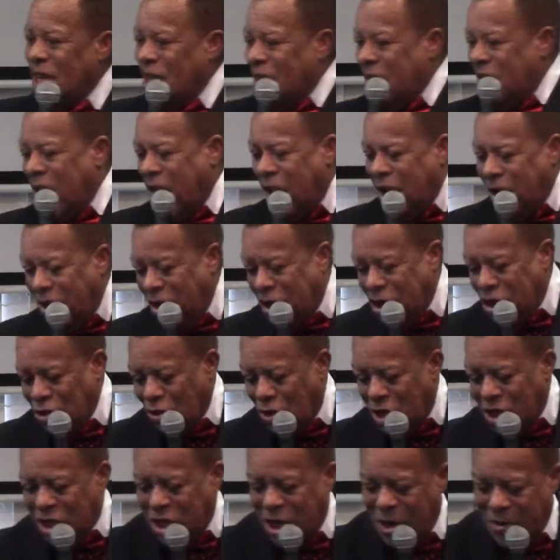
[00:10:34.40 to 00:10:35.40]
He entered
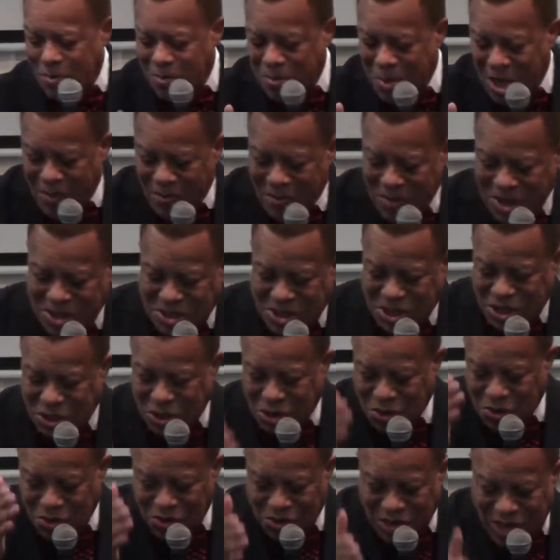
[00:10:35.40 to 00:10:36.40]
into a commitment to
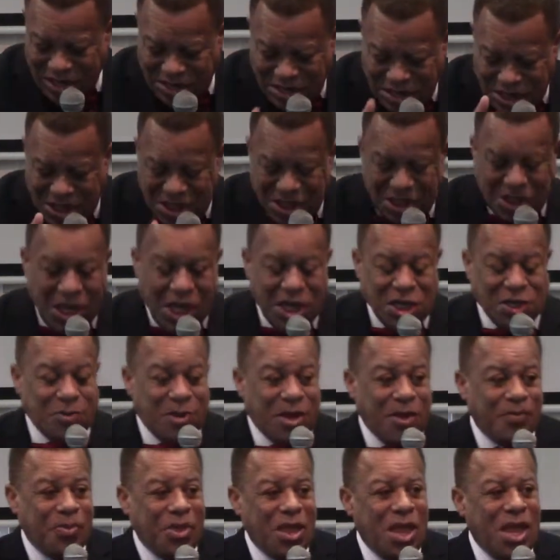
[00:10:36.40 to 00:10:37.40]
you. That's the
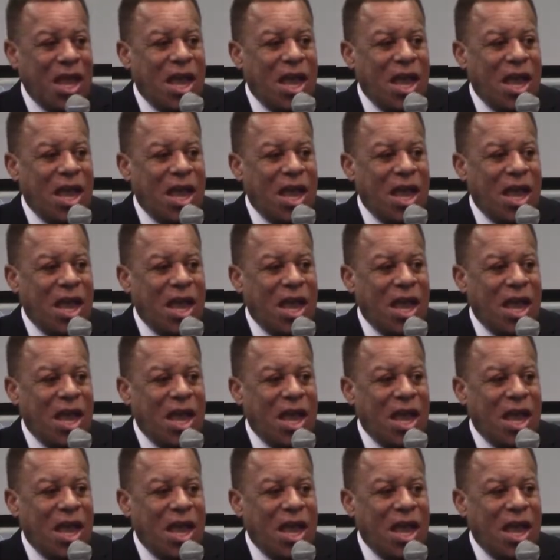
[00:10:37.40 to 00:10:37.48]
engagement.